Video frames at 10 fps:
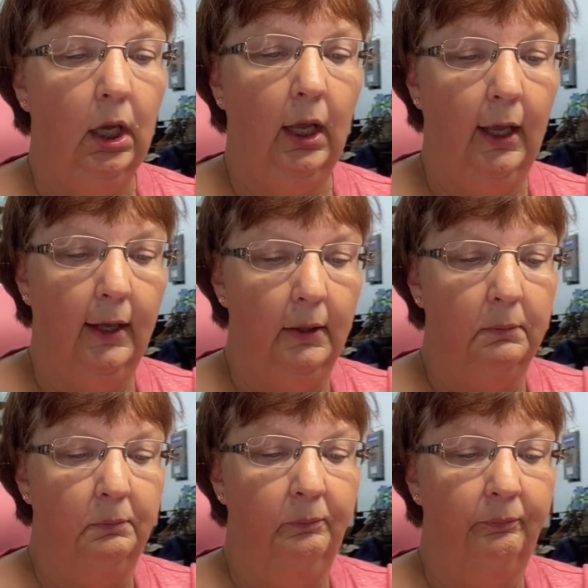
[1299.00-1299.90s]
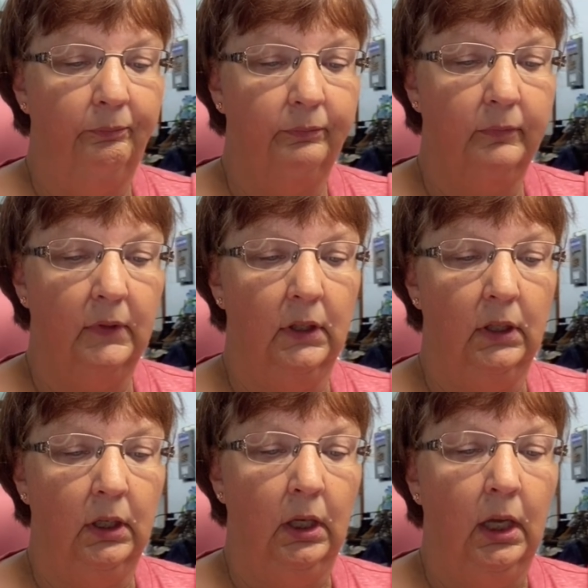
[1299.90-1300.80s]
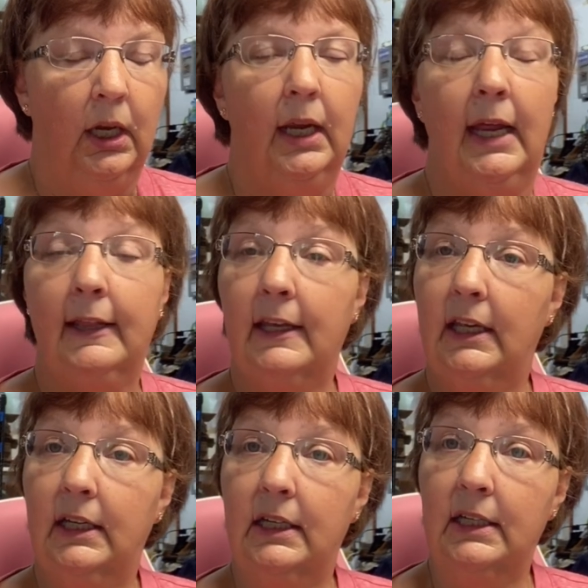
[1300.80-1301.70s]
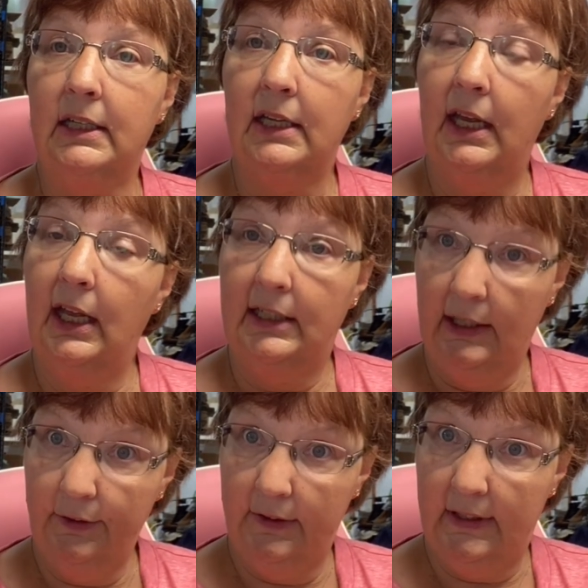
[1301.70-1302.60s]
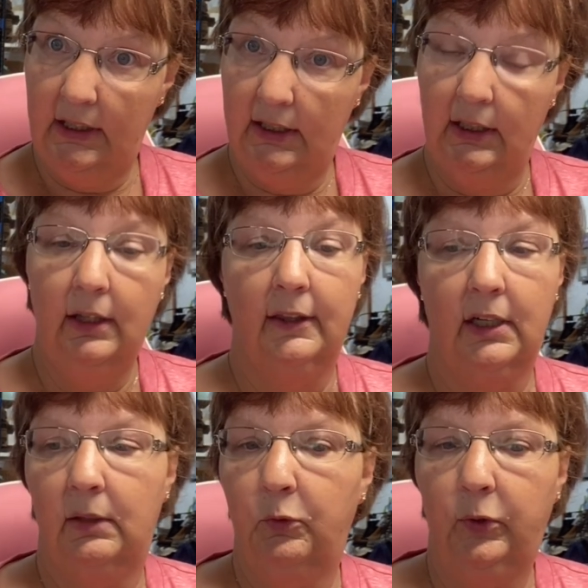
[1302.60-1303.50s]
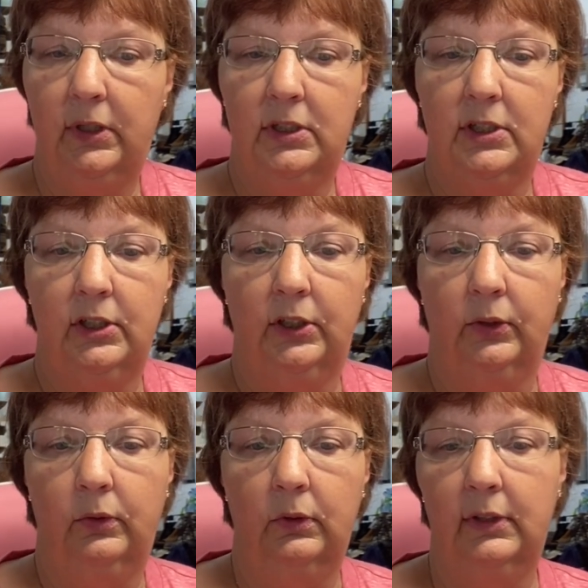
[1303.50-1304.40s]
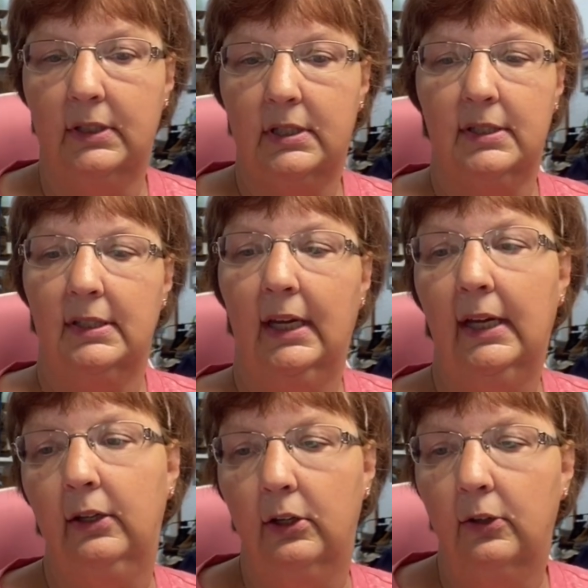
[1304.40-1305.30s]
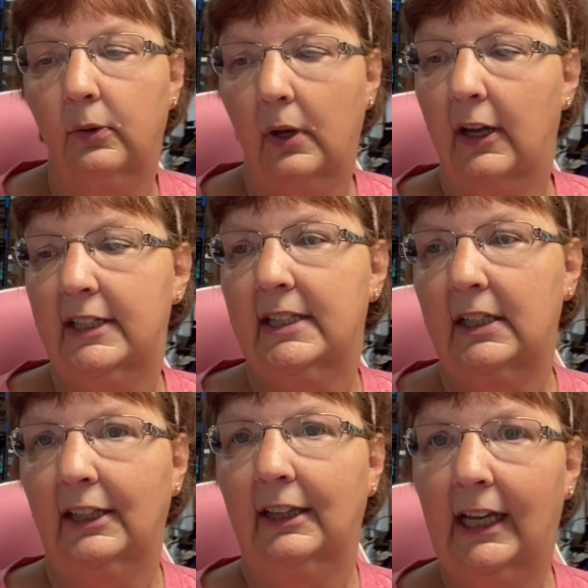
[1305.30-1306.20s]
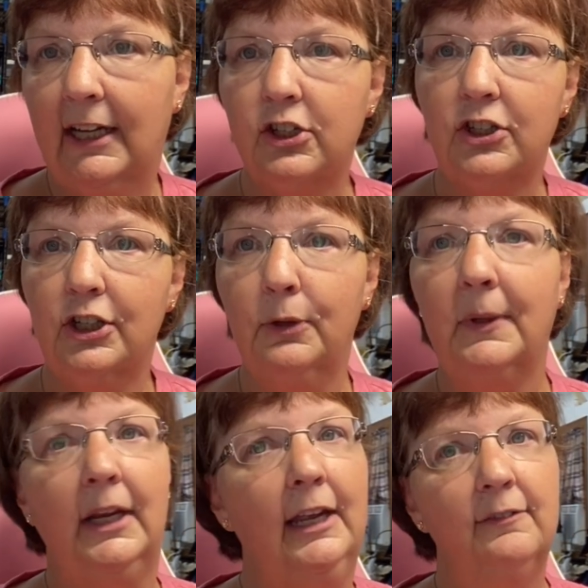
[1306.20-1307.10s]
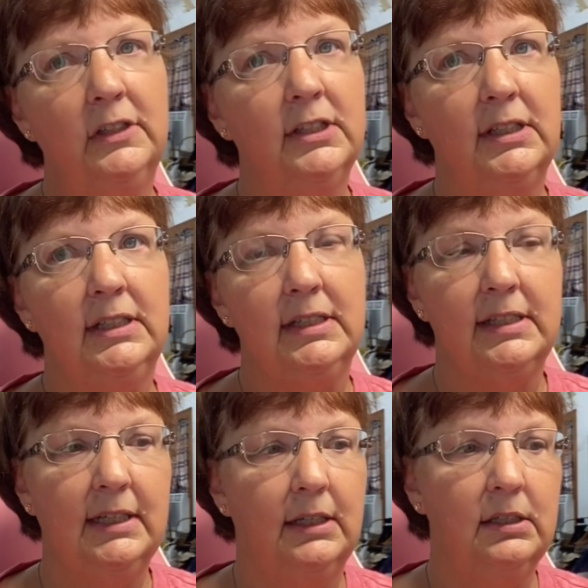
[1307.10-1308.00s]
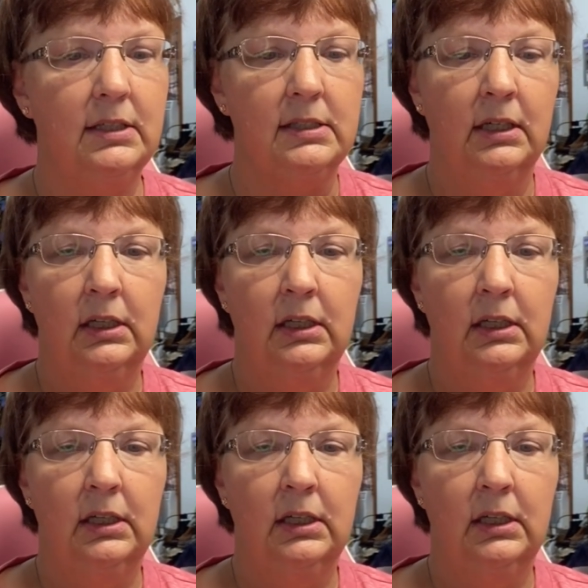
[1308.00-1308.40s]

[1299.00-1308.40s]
And then another thing that I'm going to do, this is not new, I did it last year, but I haven't done it since.